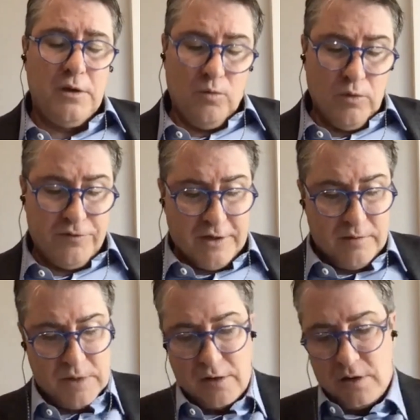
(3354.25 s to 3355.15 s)
was that
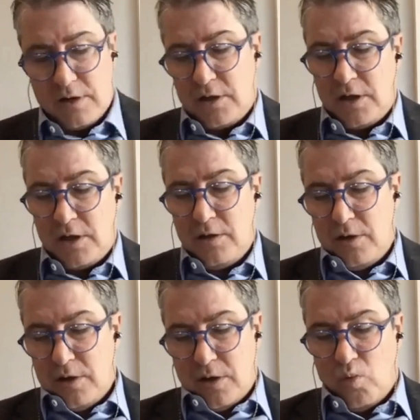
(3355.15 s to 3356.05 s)
America,
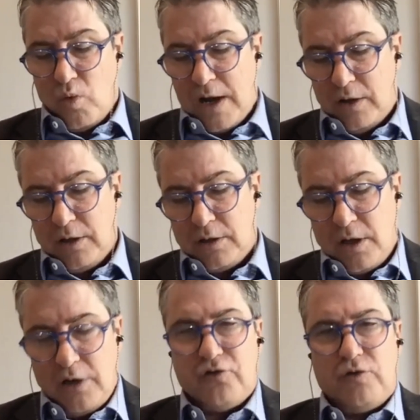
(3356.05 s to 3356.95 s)
while a
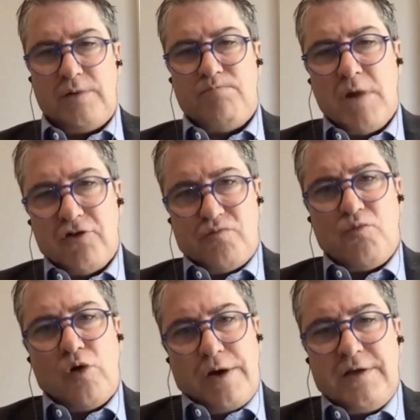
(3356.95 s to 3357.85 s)
country much
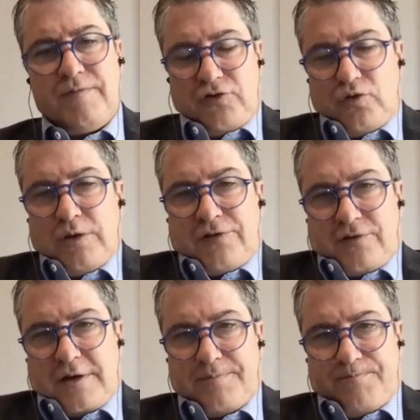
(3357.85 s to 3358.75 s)
more
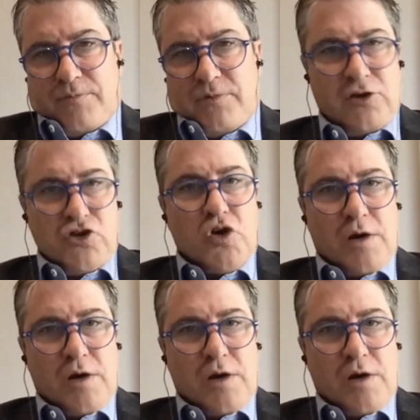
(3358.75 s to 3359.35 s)
individualistic than Europe,